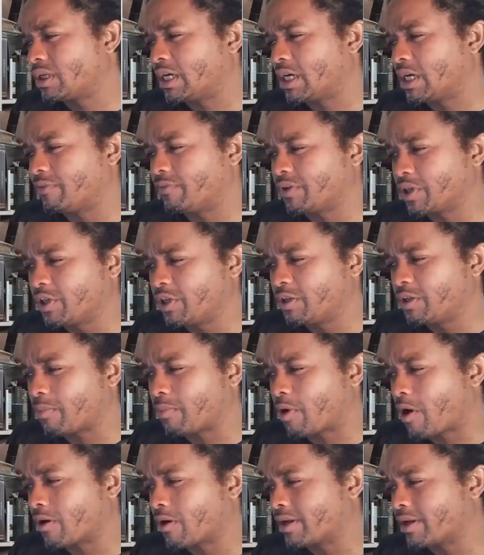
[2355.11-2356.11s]
of a good
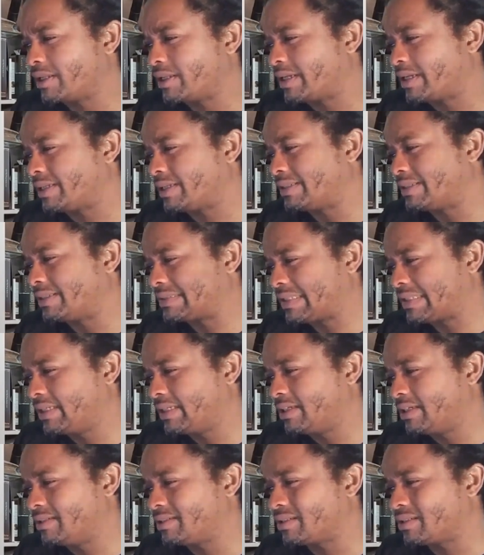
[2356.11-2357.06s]
market in his cities.